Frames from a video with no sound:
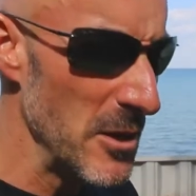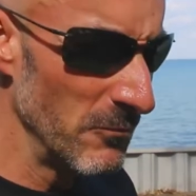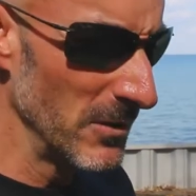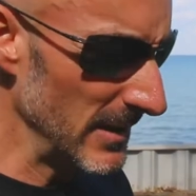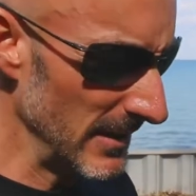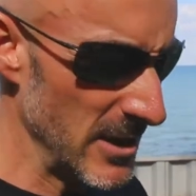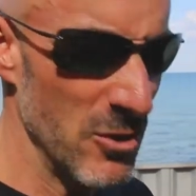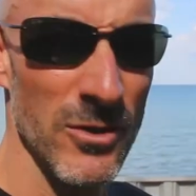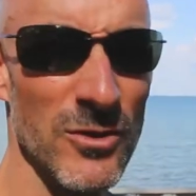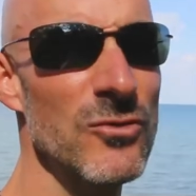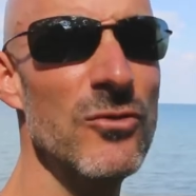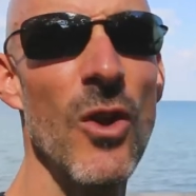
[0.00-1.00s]
really like
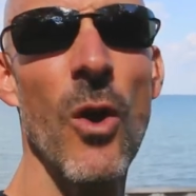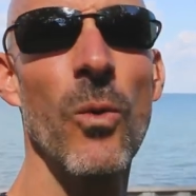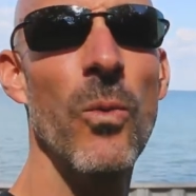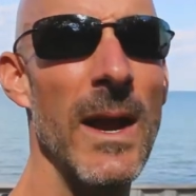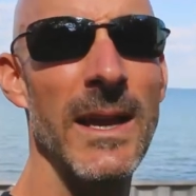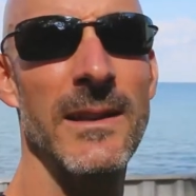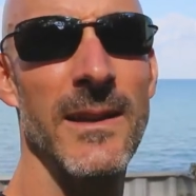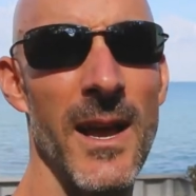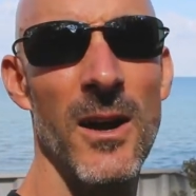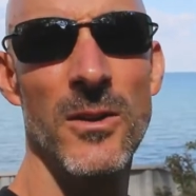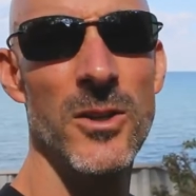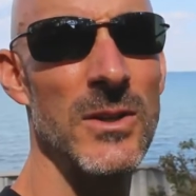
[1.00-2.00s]
there's no way in
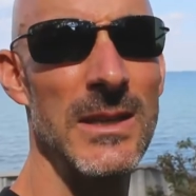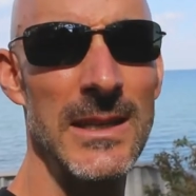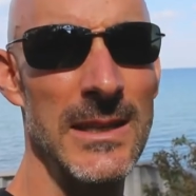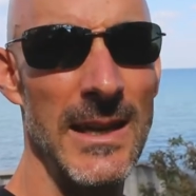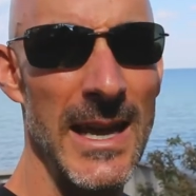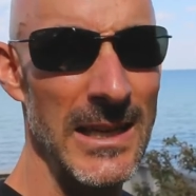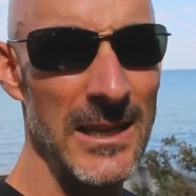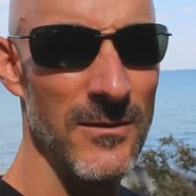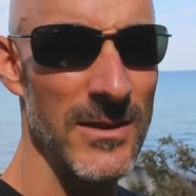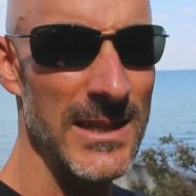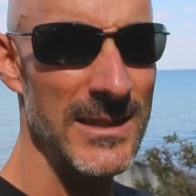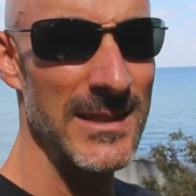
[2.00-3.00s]
hell you can eat any
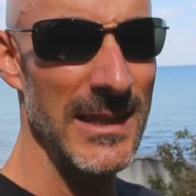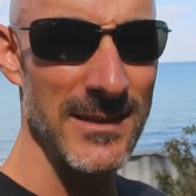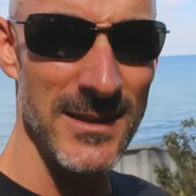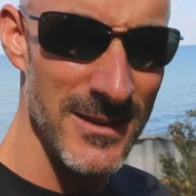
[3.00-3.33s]
of these things.